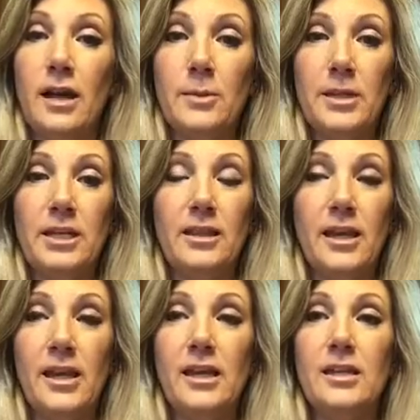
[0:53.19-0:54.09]
I mean,
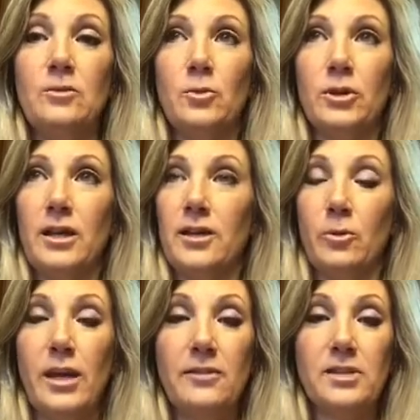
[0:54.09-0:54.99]
they were like,
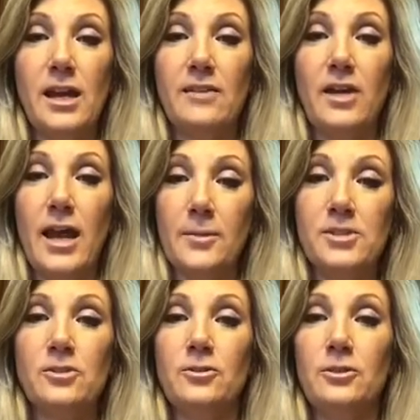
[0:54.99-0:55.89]
we have to have
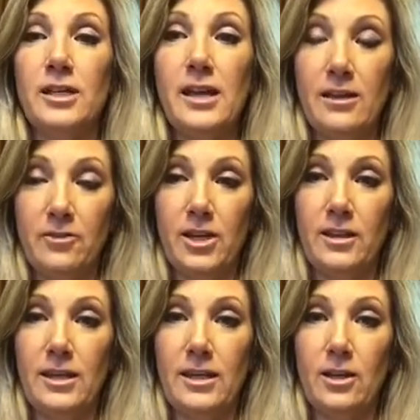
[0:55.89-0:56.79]
absolutely
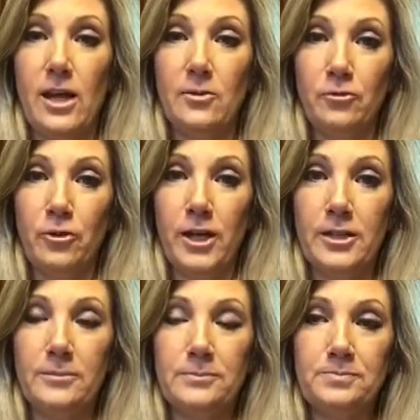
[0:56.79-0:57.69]
everything up
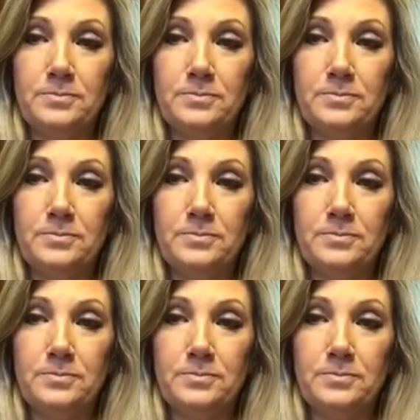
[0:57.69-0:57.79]
front,